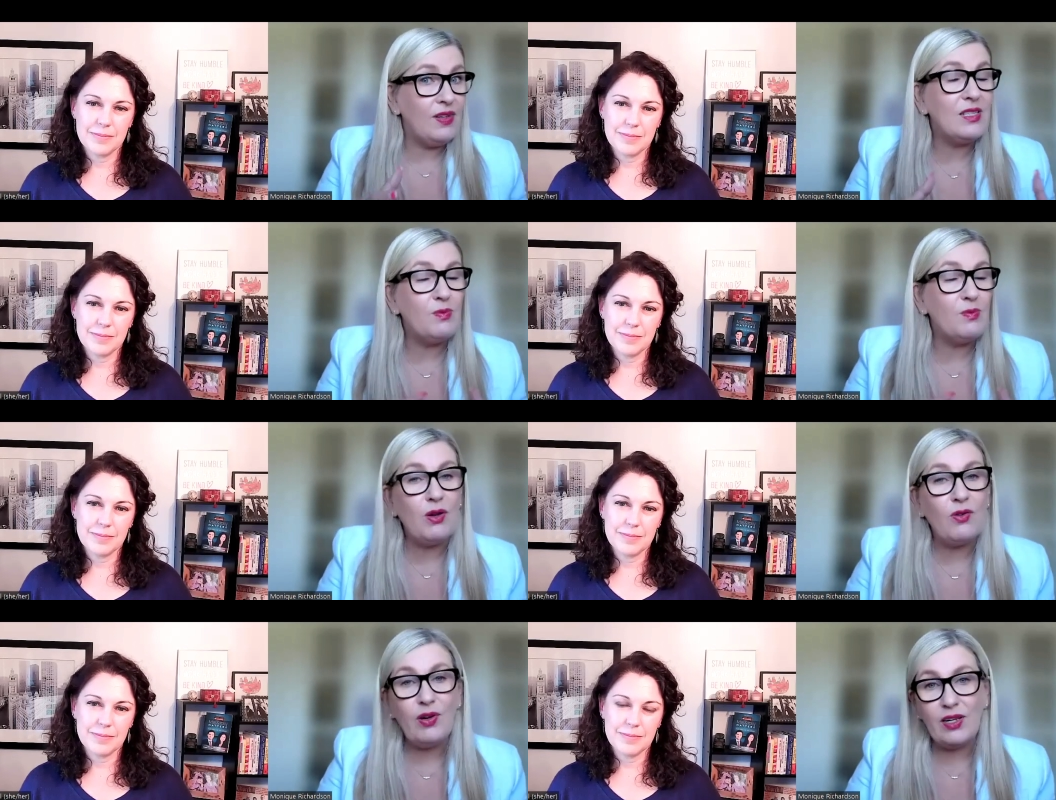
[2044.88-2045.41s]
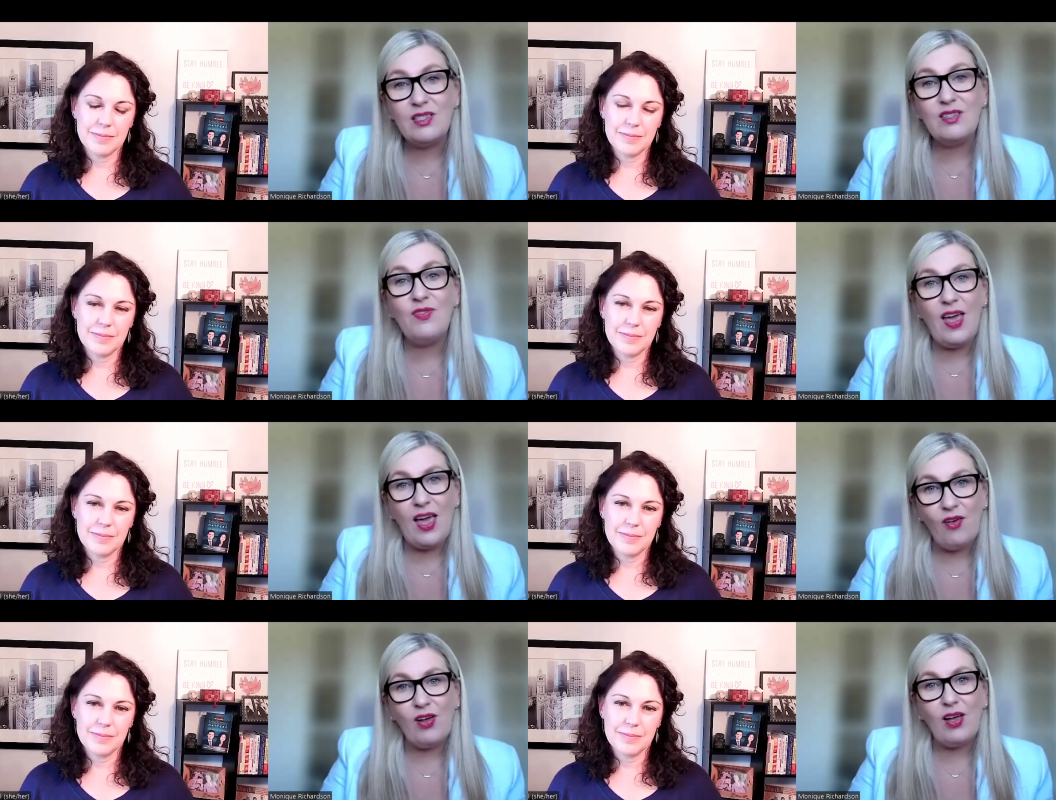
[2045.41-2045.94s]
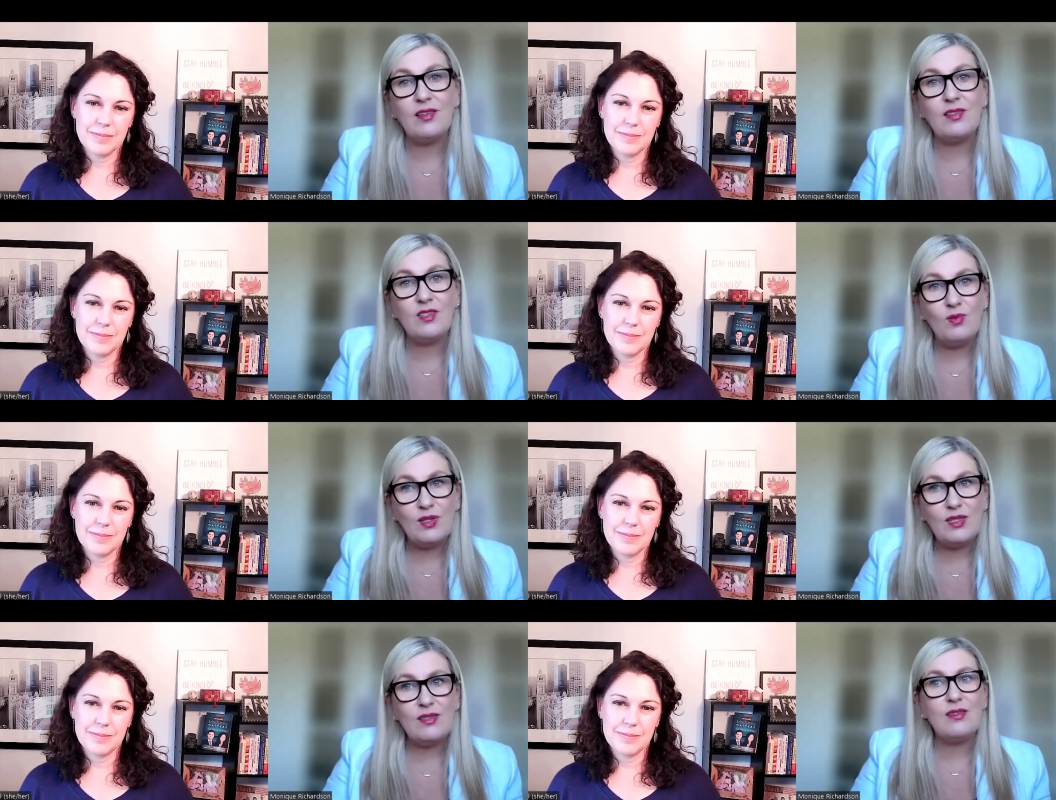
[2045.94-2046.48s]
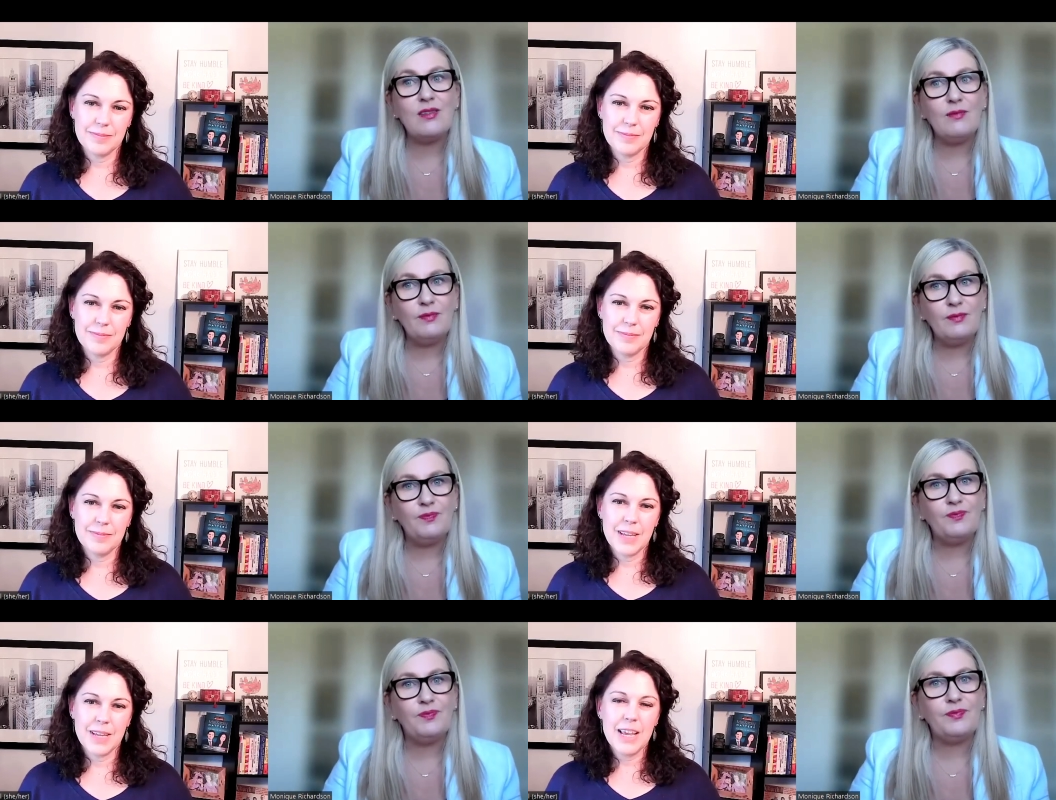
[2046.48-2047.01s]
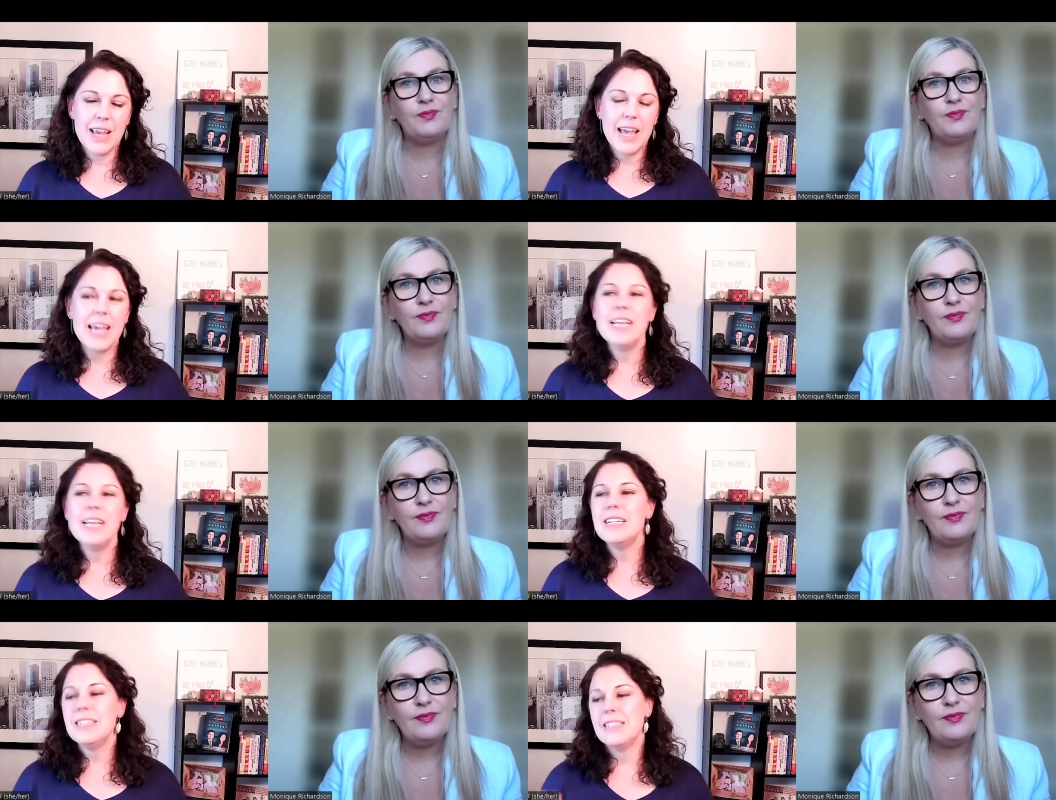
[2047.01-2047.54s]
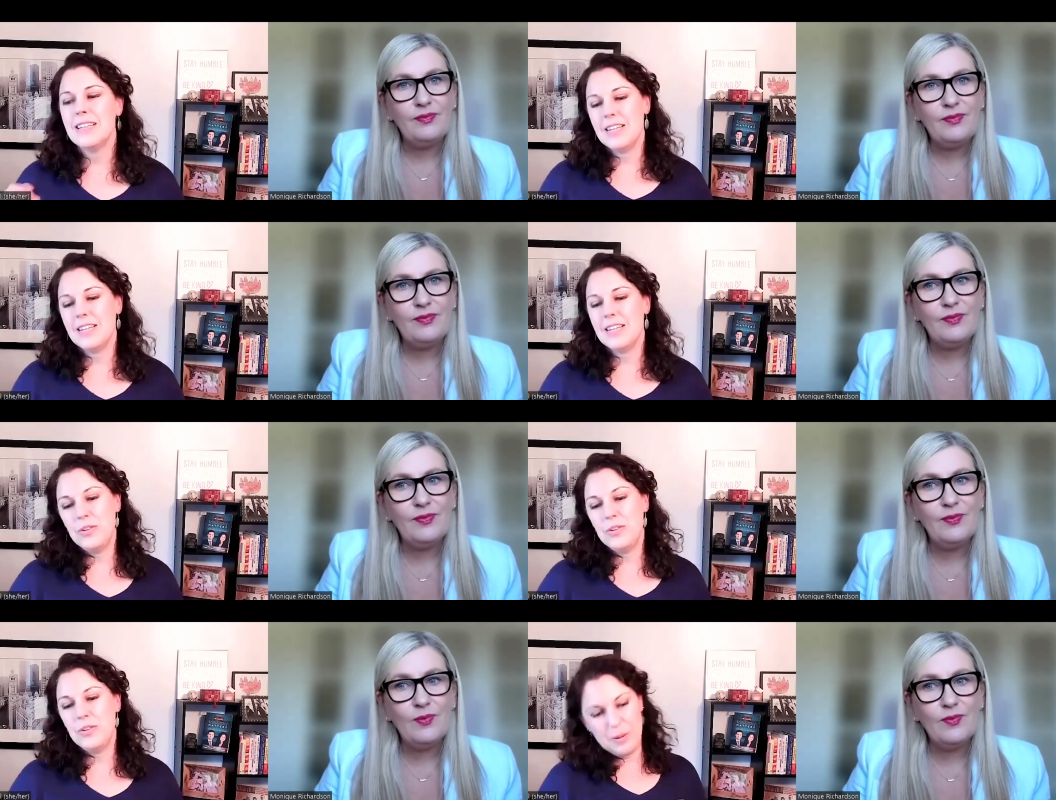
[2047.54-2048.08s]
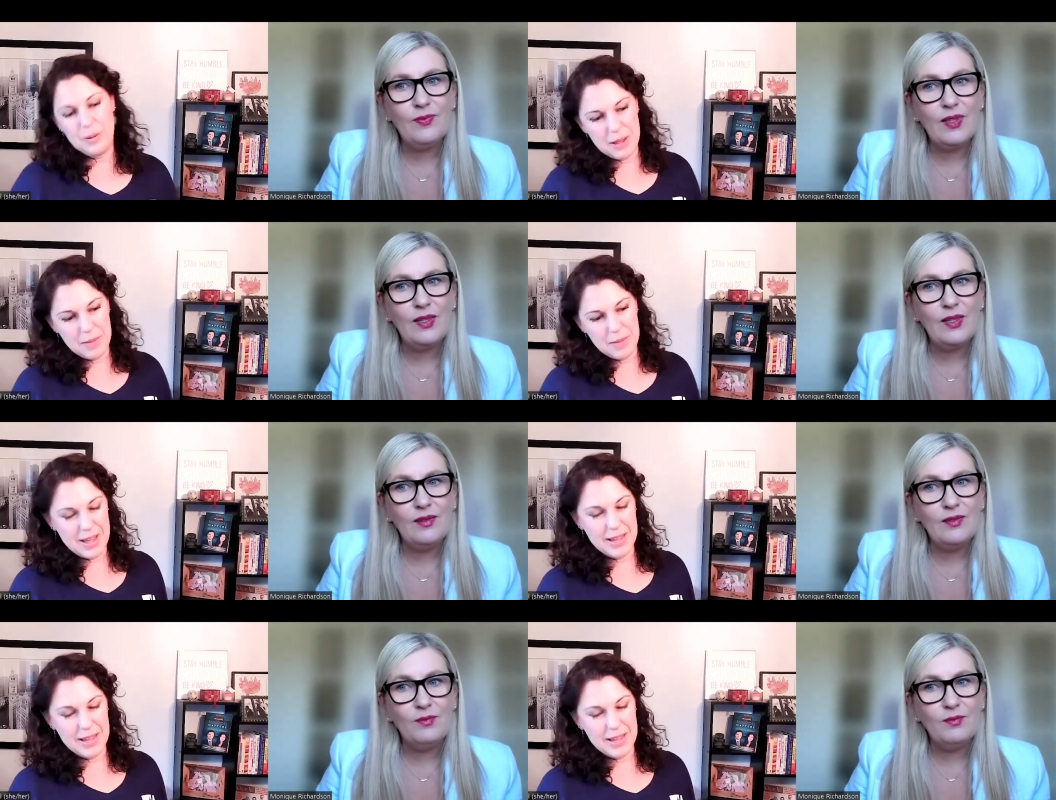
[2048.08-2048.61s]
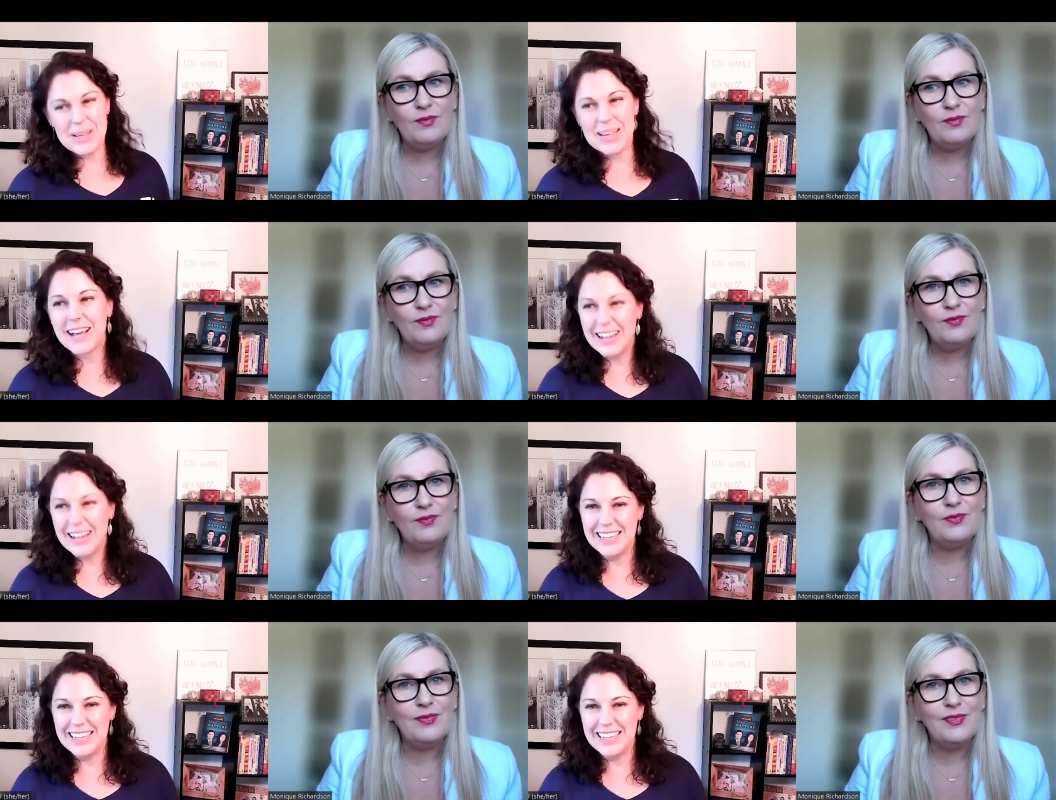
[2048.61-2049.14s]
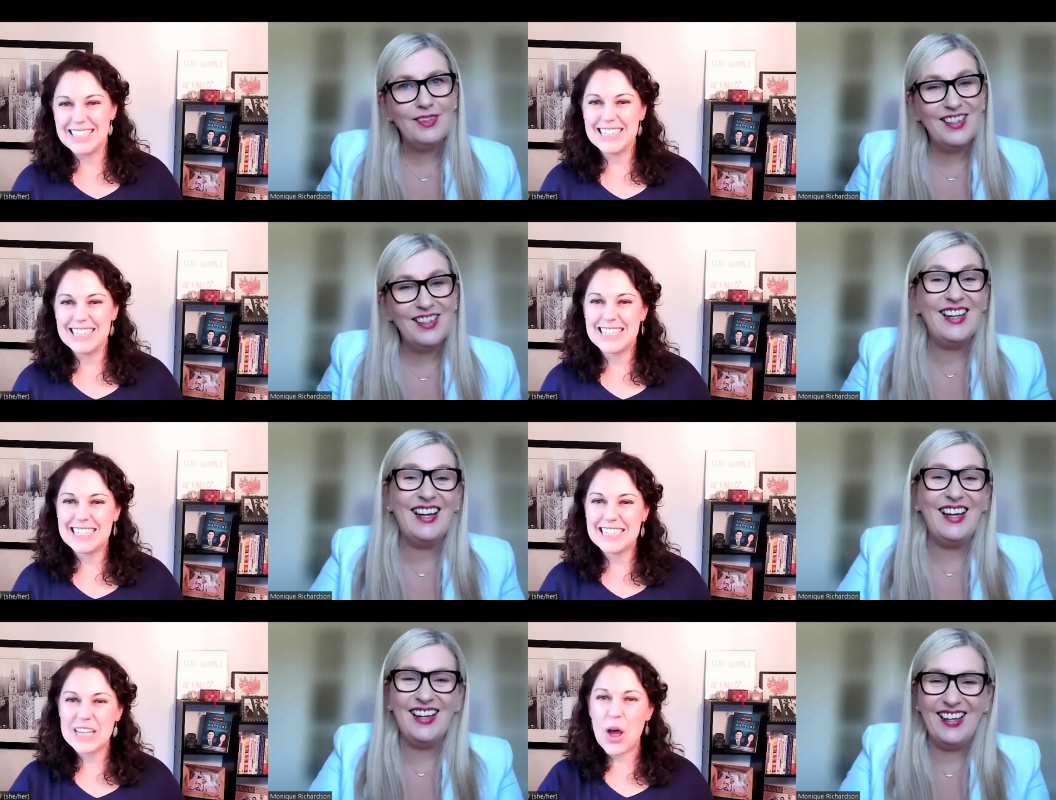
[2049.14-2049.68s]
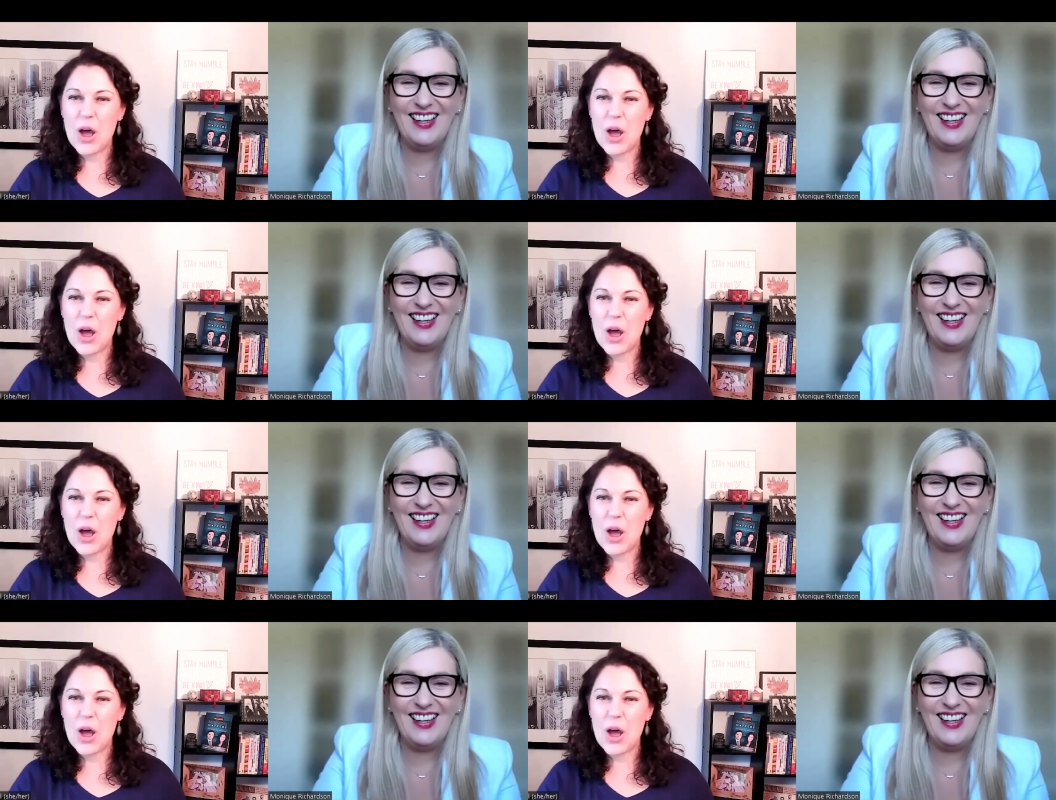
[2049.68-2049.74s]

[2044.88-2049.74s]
Speaker 1: experience for our customers?
Speaker 2: It is like you read my mind because this is